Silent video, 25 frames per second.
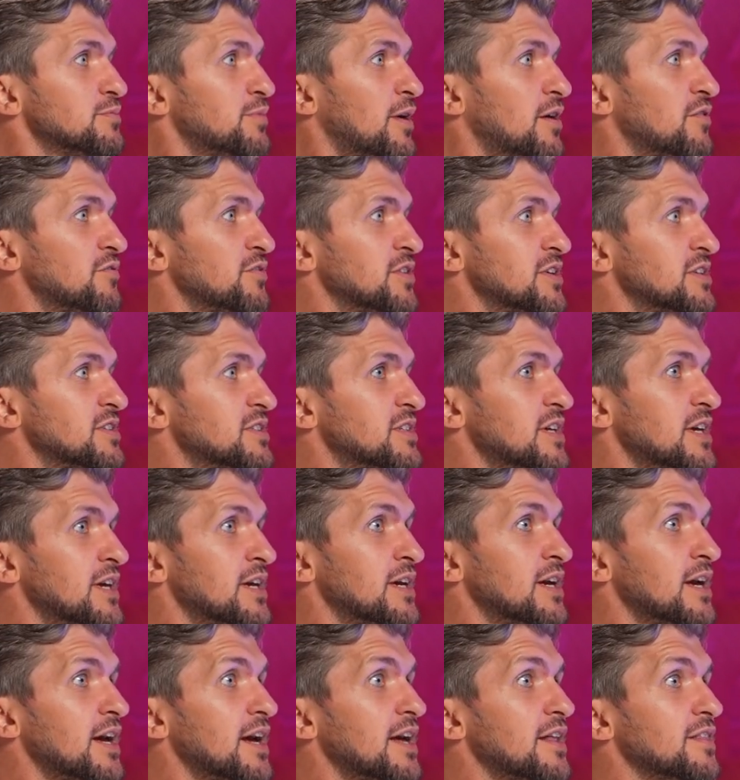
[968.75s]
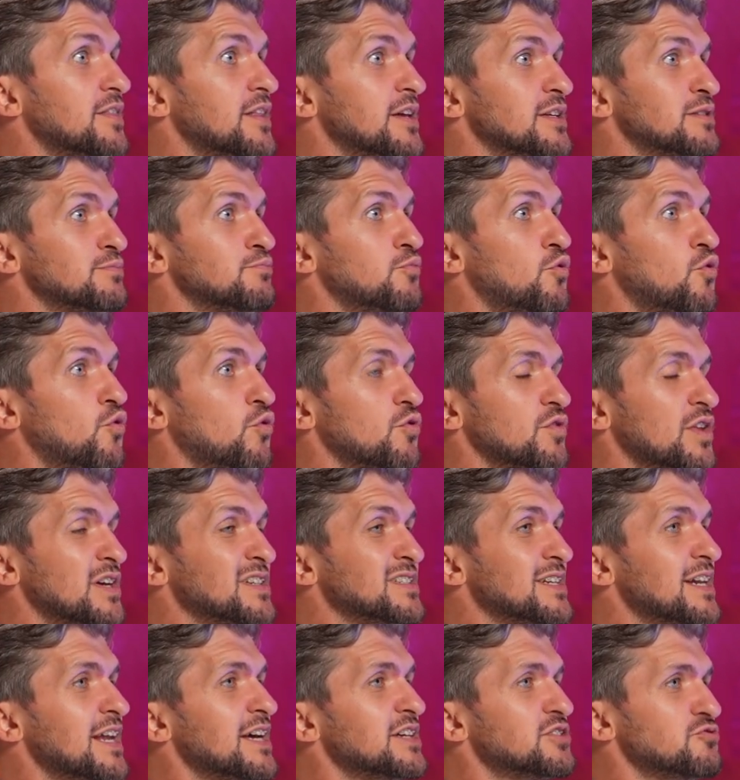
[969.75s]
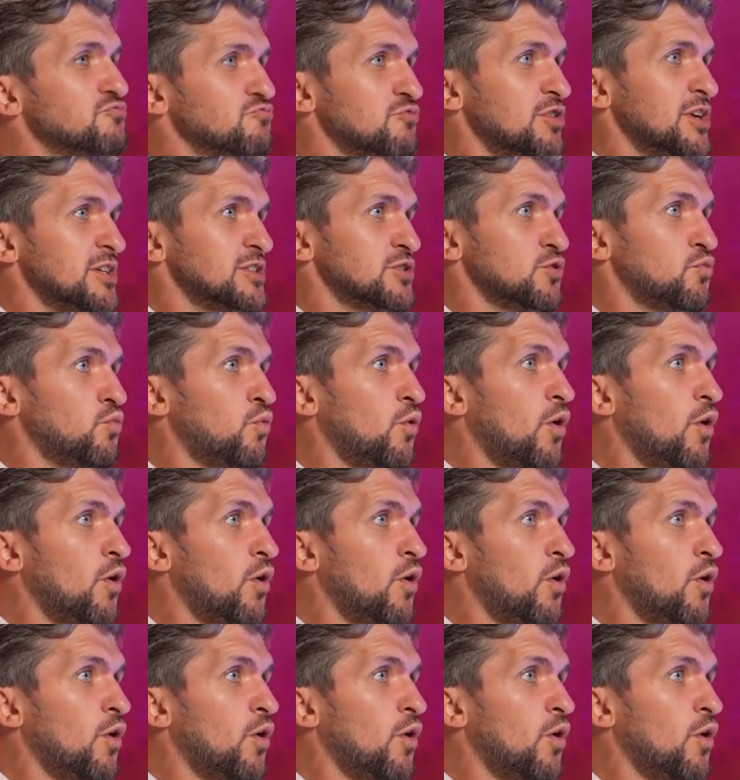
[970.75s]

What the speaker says: about VC, there's less risk.